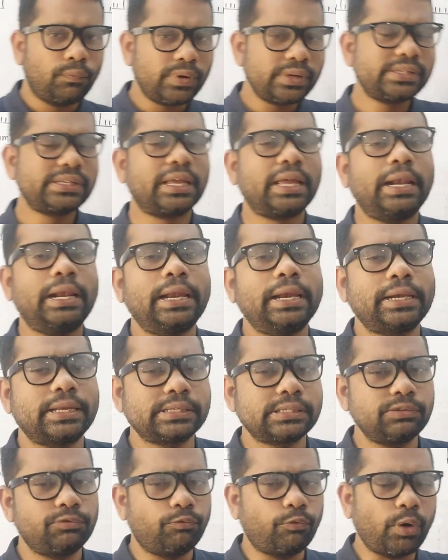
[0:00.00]
Once again,
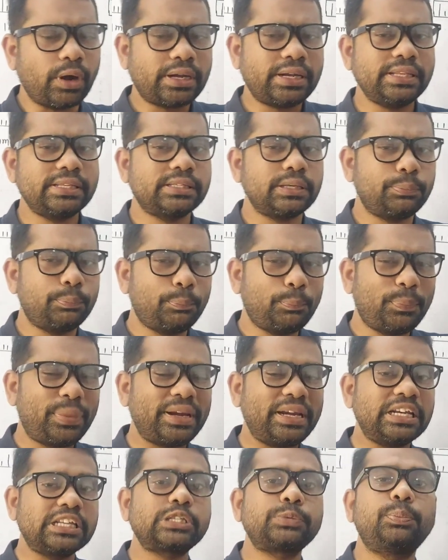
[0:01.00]
let us see what is the
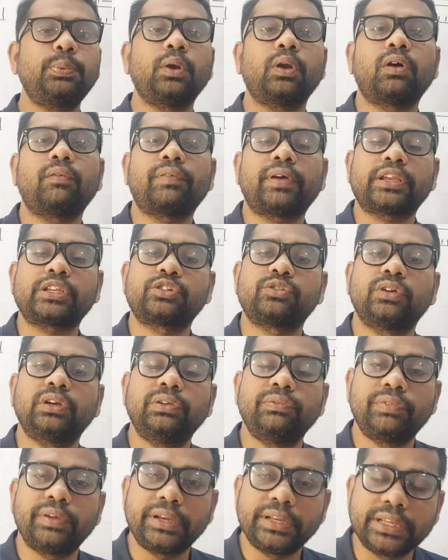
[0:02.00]
principle of
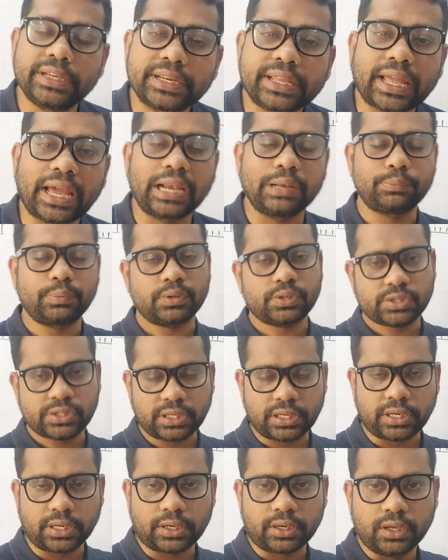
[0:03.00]
actually Vernier calipers,
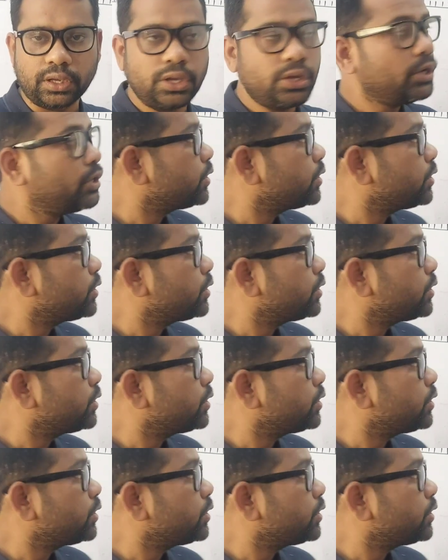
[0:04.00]
children.